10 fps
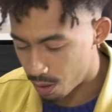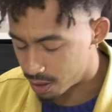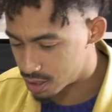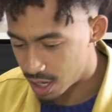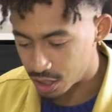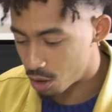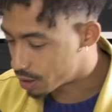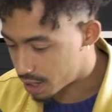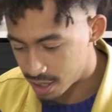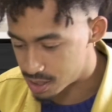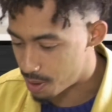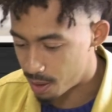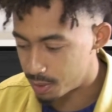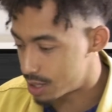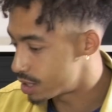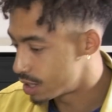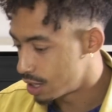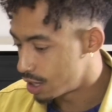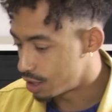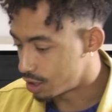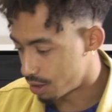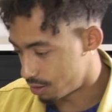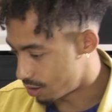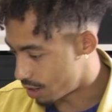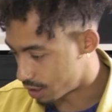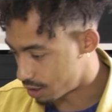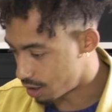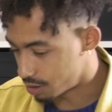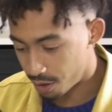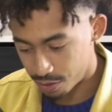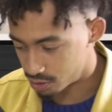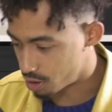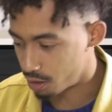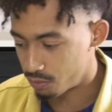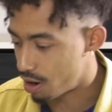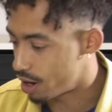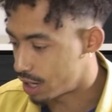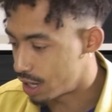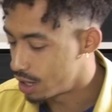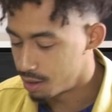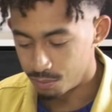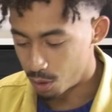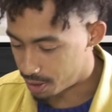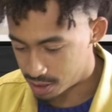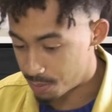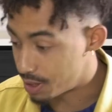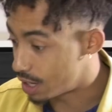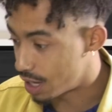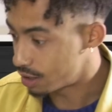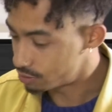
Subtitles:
where it's like no one cares about me. You know, like nothing's going right. I'm not meant to be here.